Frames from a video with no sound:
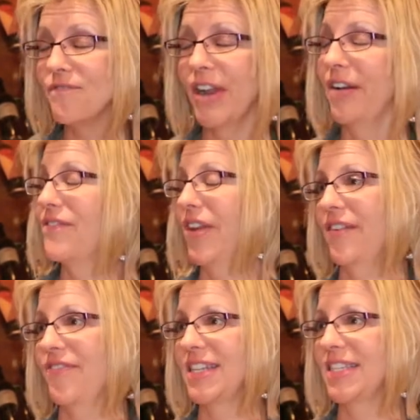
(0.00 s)
very,
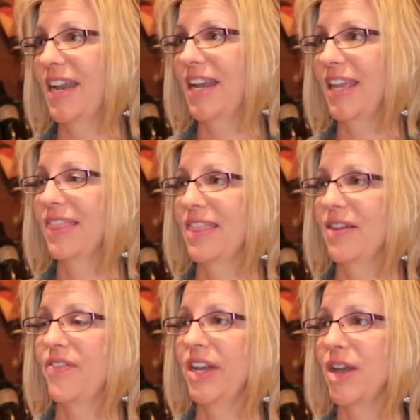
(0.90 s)
very fascinating.
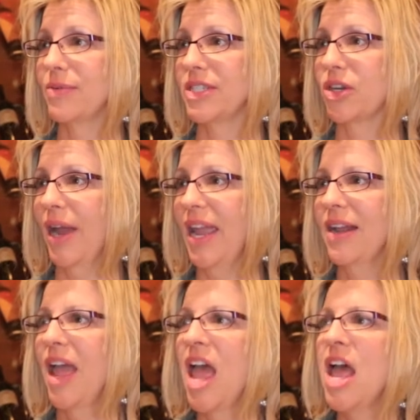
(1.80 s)
The video was
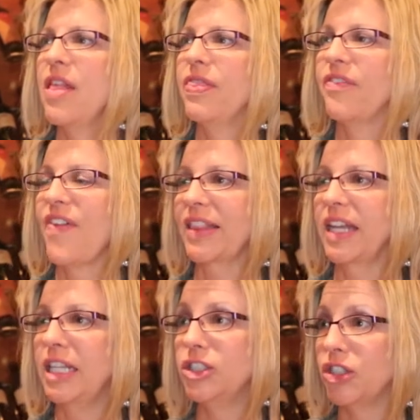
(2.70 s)
great. The fact
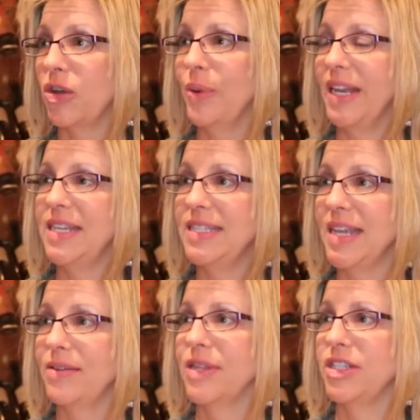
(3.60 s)
that he showed what he
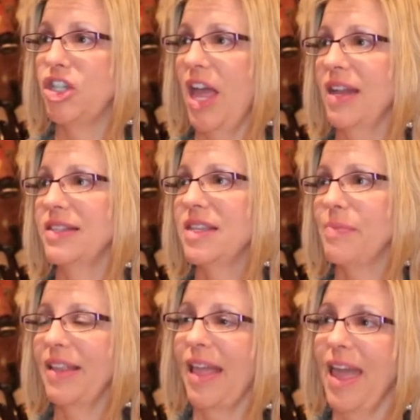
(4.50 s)
did with Jen to
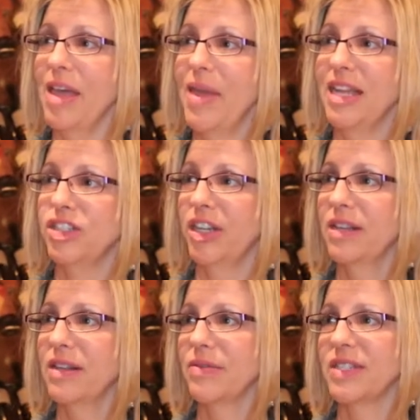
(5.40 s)
make the AMA
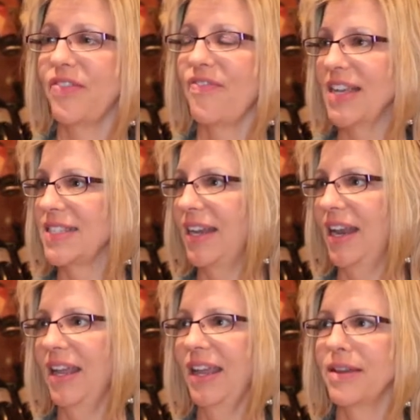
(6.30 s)
jingle was
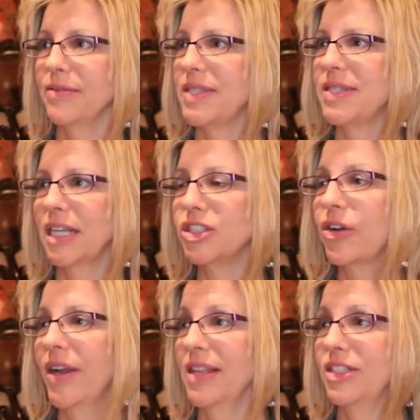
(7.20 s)
fascinating. It was such a
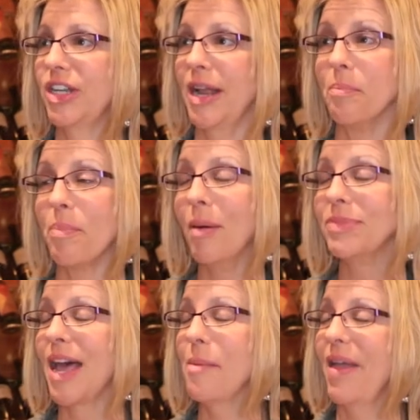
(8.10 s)
great lunch and I'm
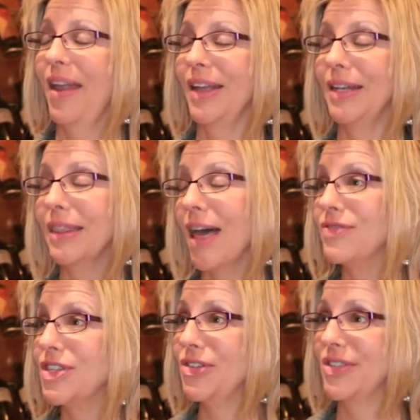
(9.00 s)
pumped up and I'd
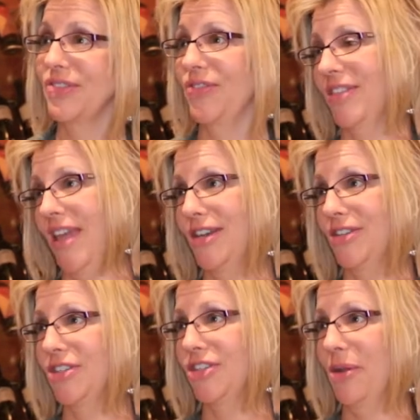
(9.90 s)
love to do this for the
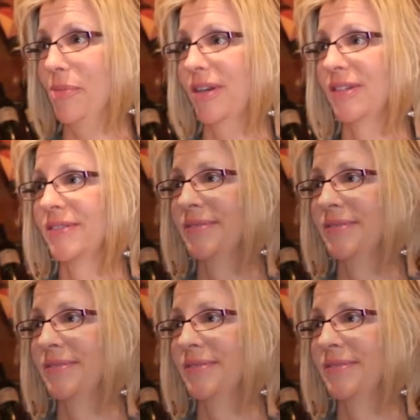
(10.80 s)
Henderson Chamber.